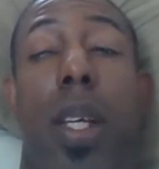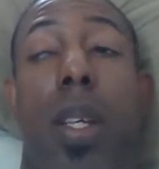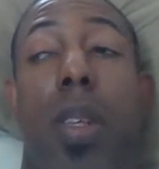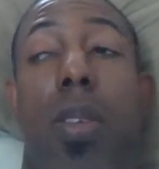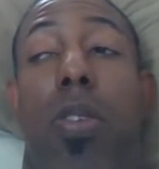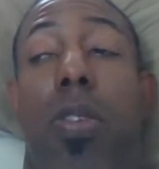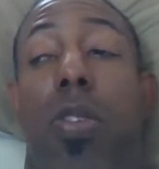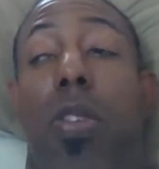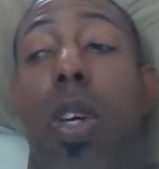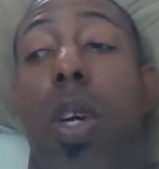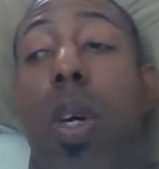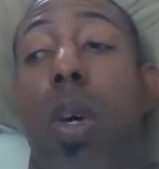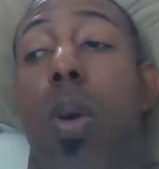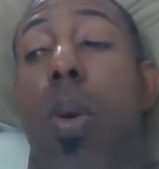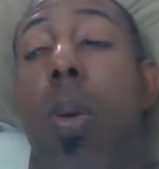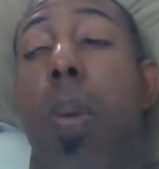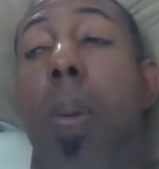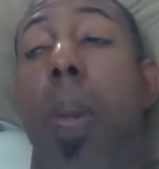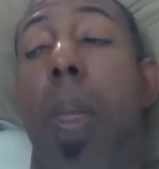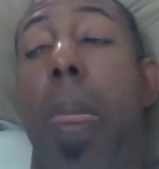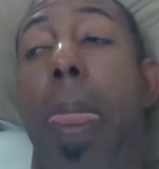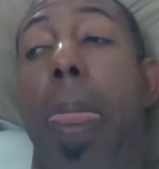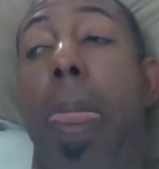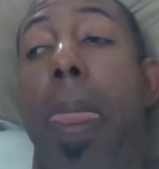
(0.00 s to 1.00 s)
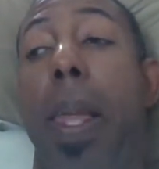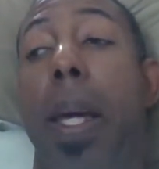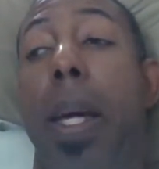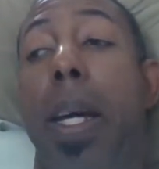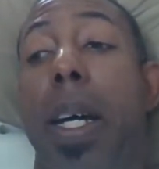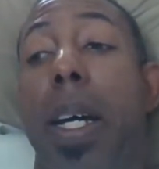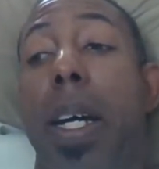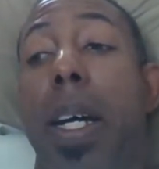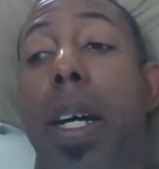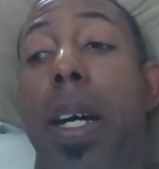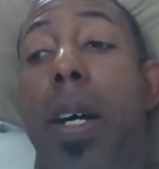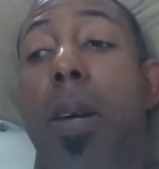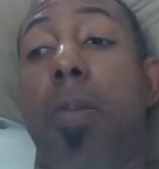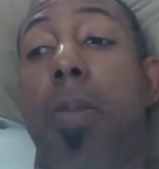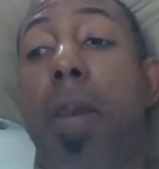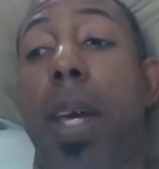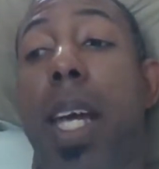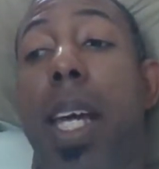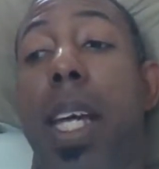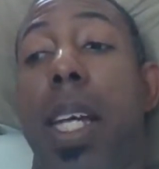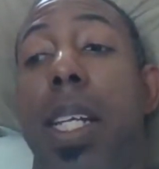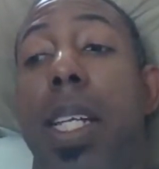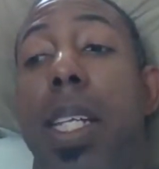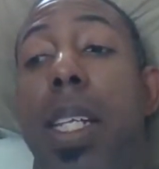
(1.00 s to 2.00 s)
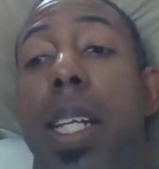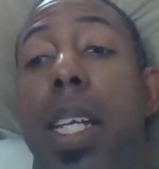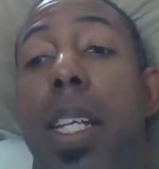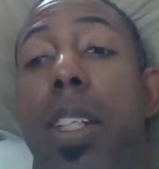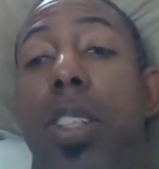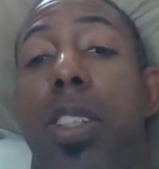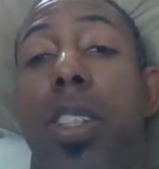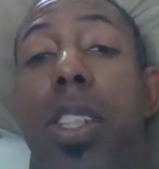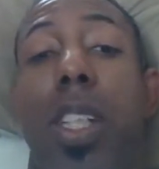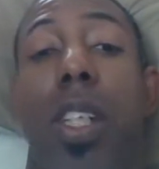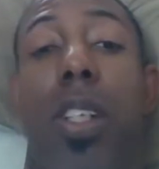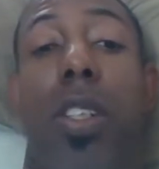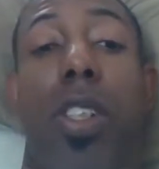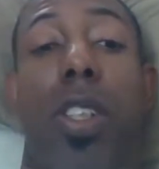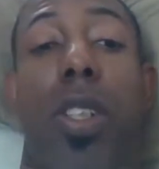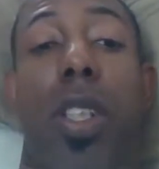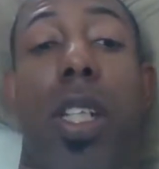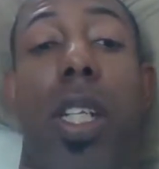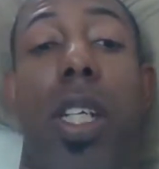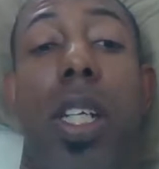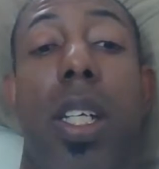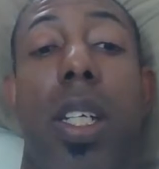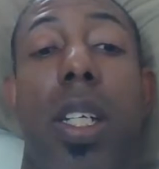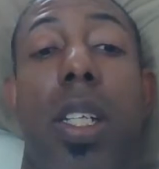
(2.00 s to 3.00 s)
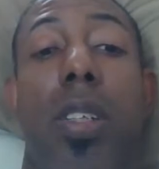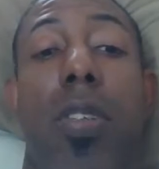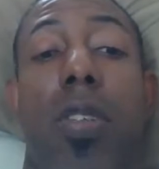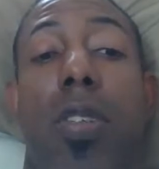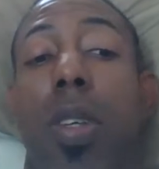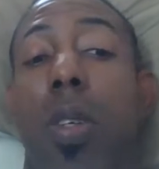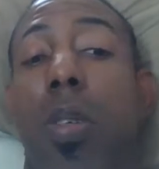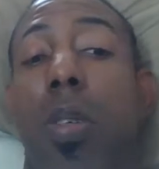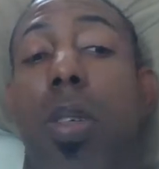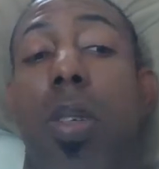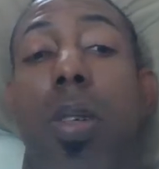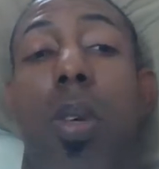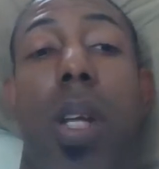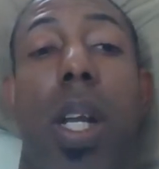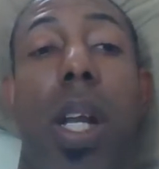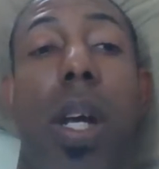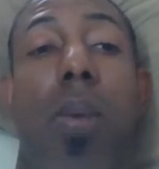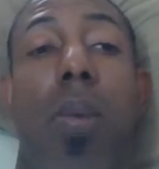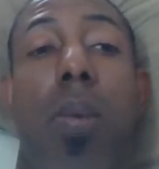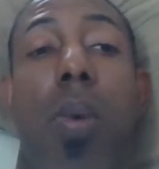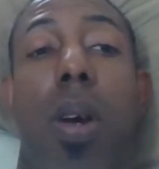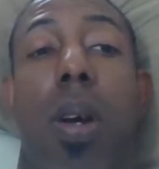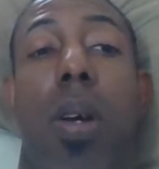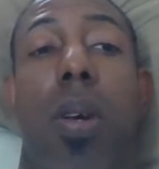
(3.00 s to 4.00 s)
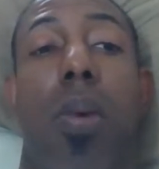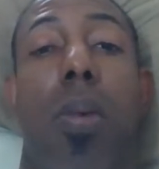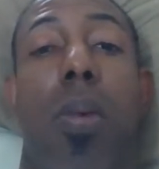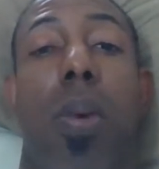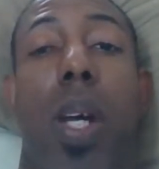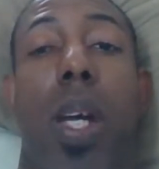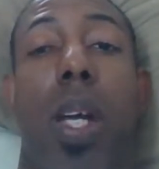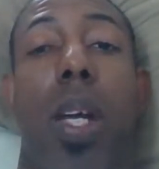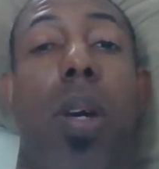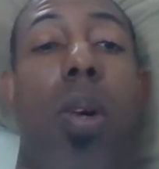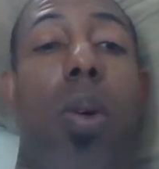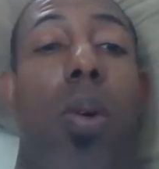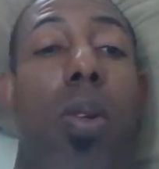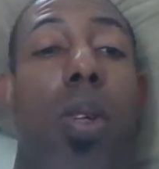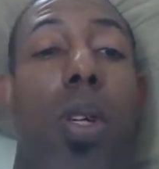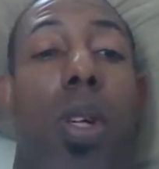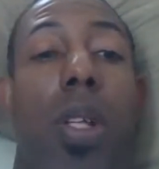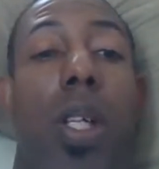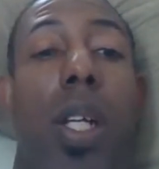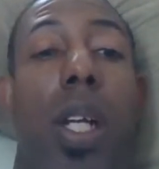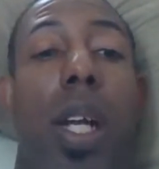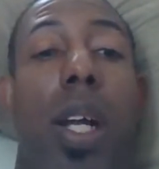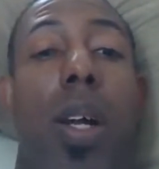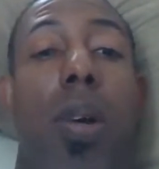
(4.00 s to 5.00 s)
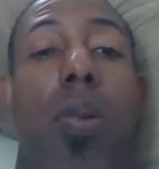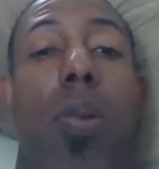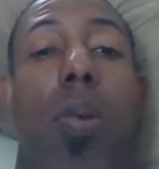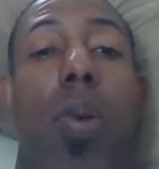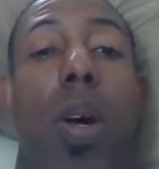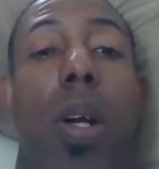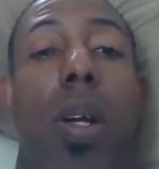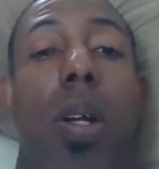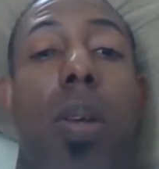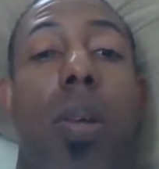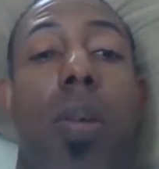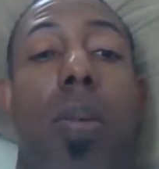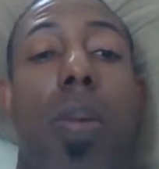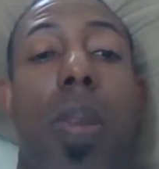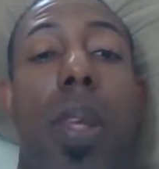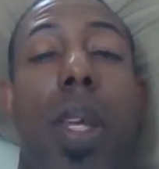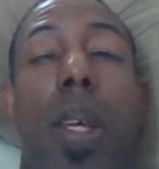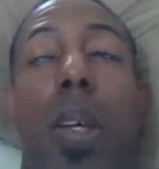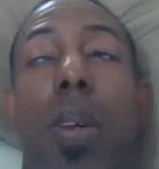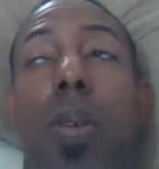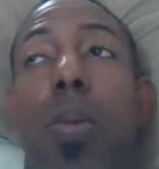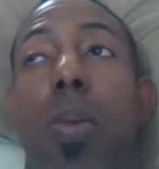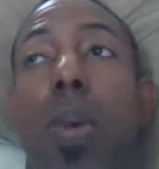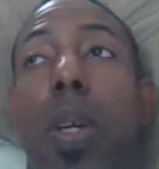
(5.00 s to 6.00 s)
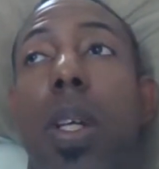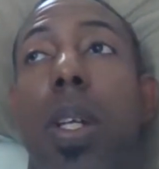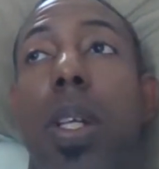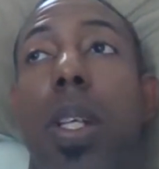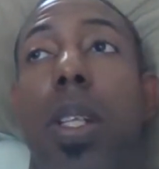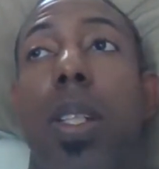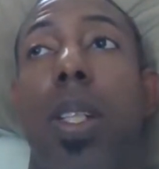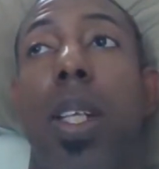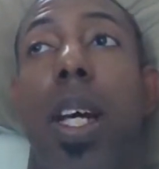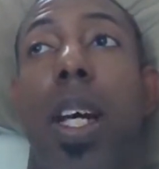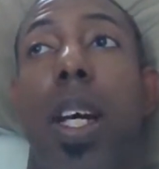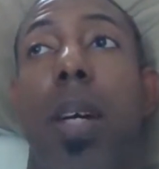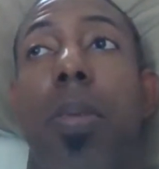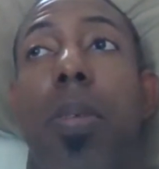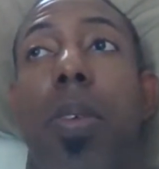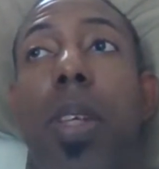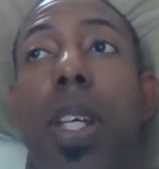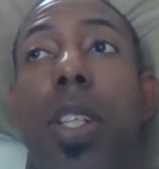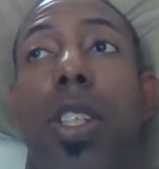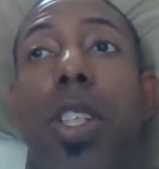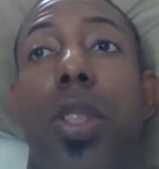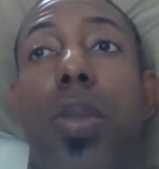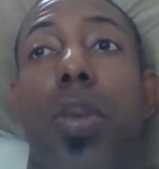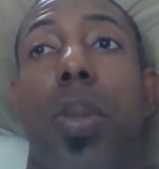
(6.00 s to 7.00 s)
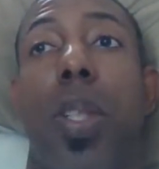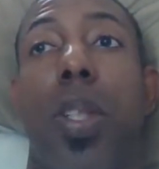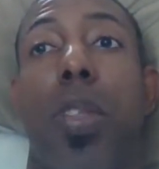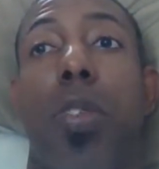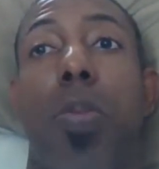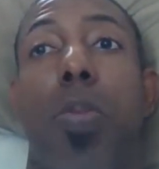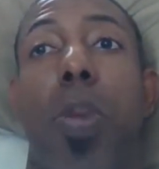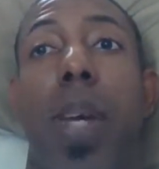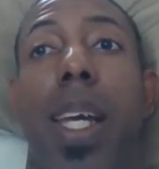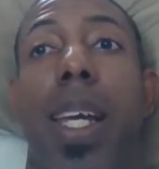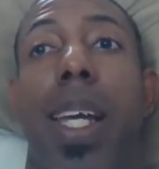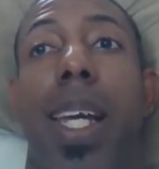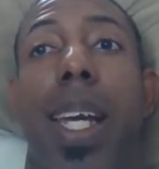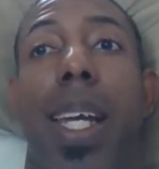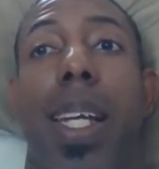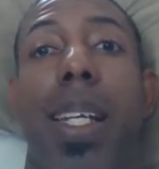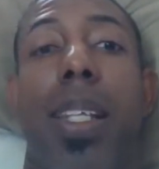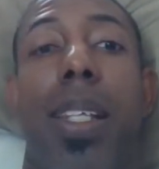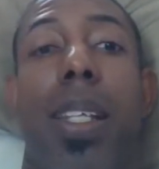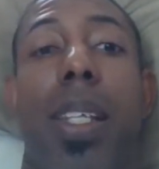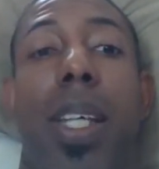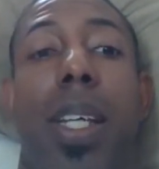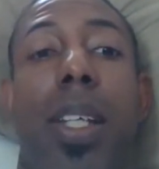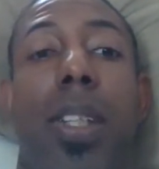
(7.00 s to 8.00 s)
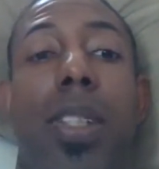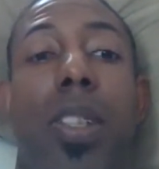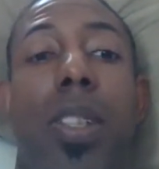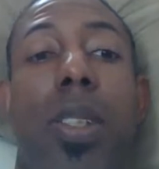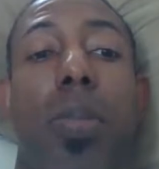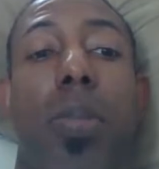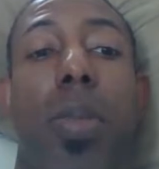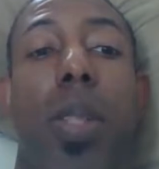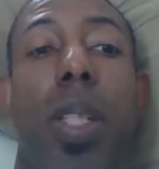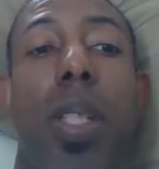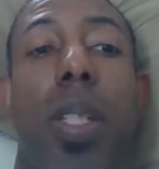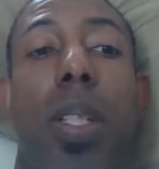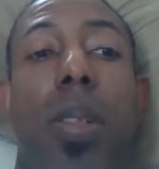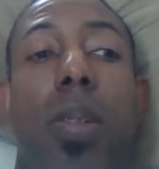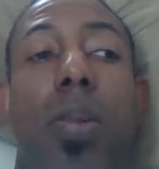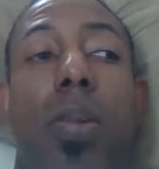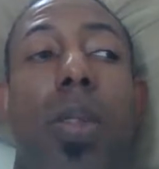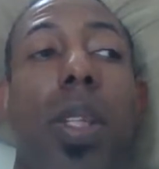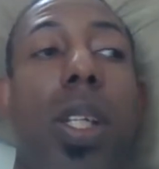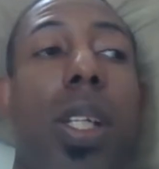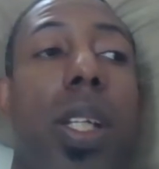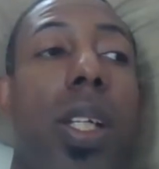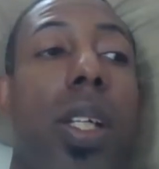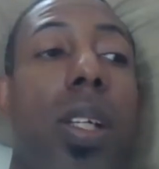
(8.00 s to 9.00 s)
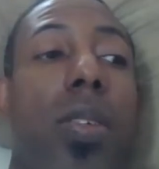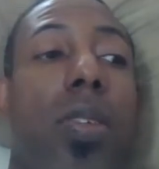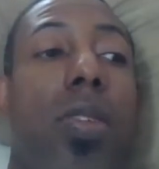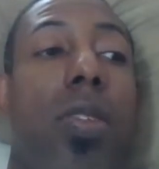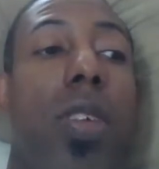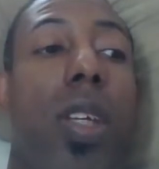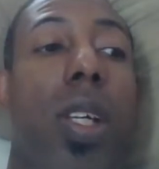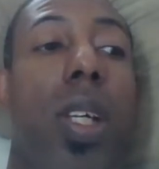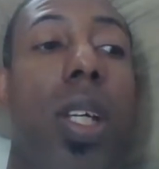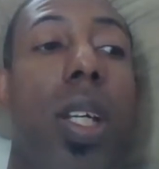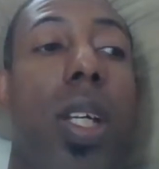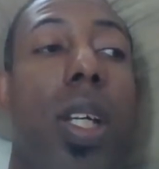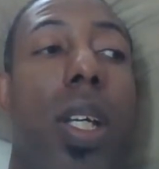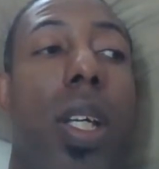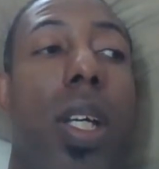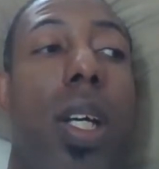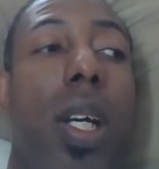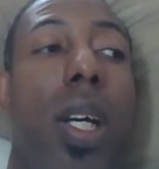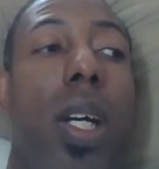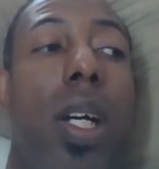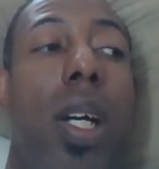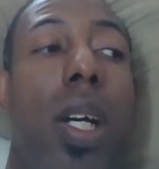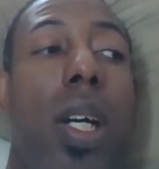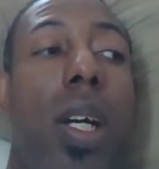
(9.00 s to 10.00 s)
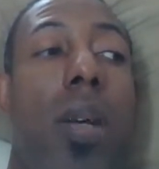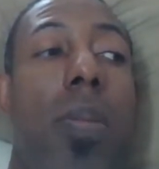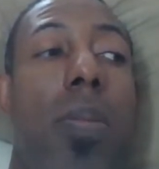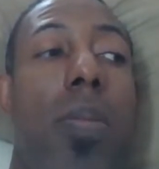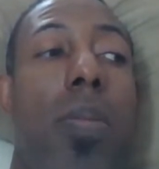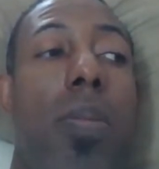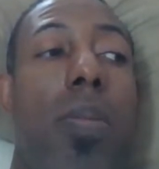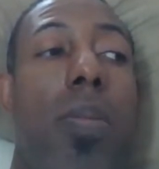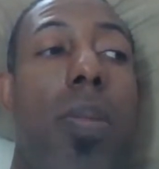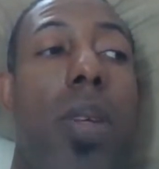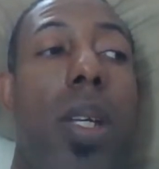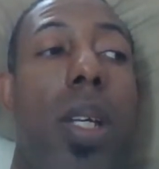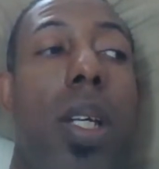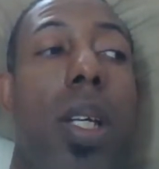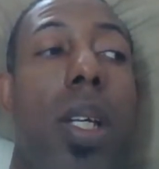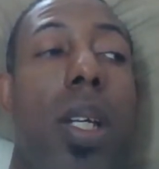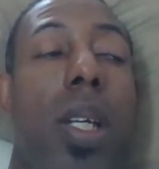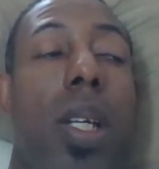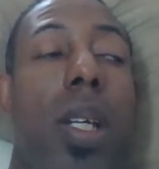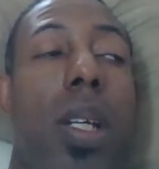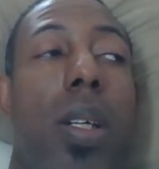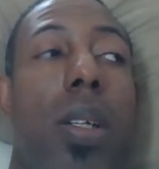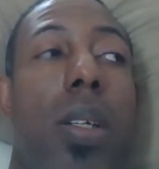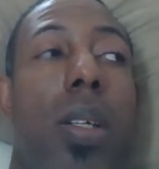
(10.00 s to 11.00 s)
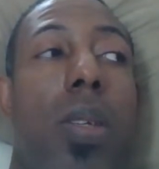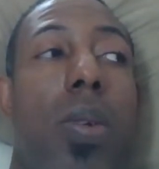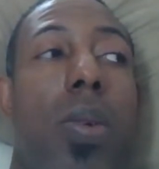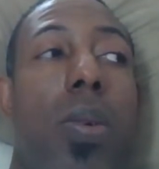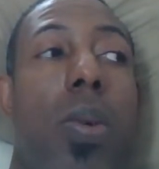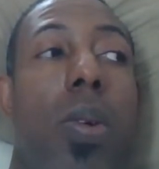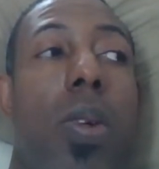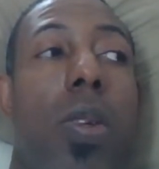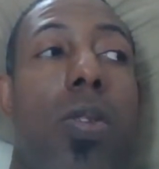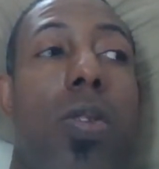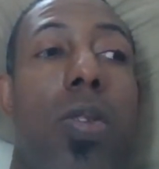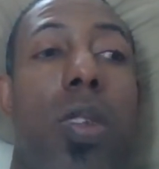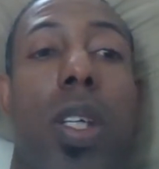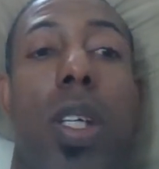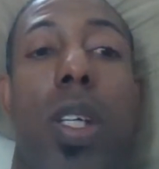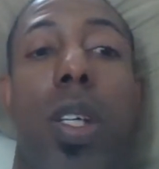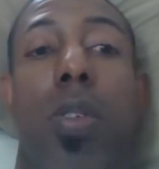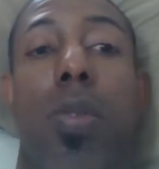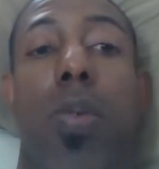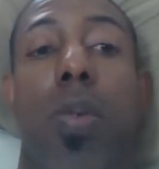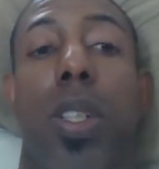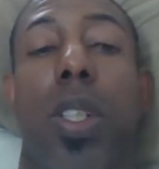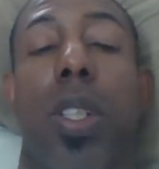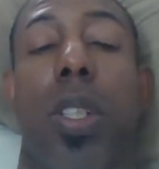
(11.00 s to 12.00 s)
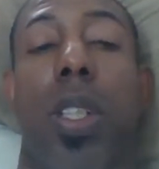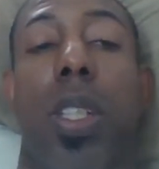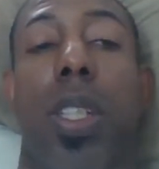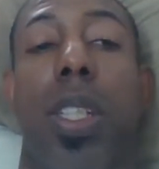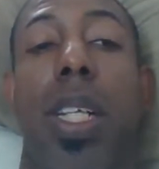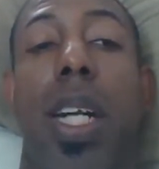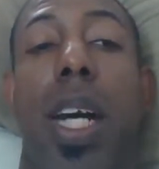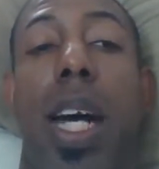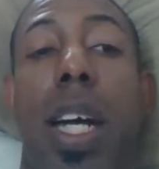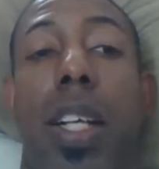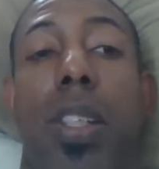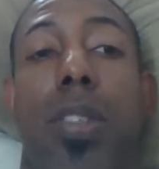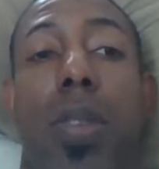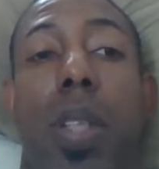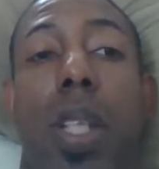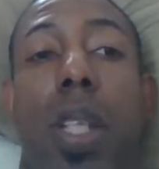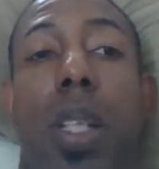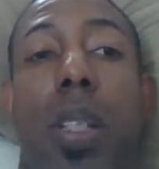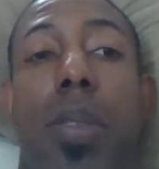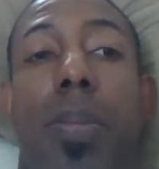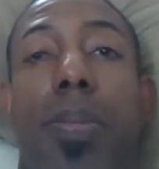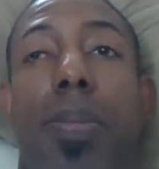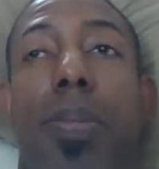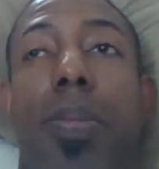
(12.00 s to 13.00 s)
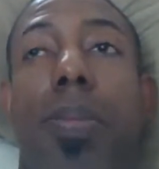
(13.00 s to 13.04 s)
So ADH tells your kidneys, don't throw that water away, hold on to that water. One of the times that you would expect ADH to be released, of course, is when you're dehydrated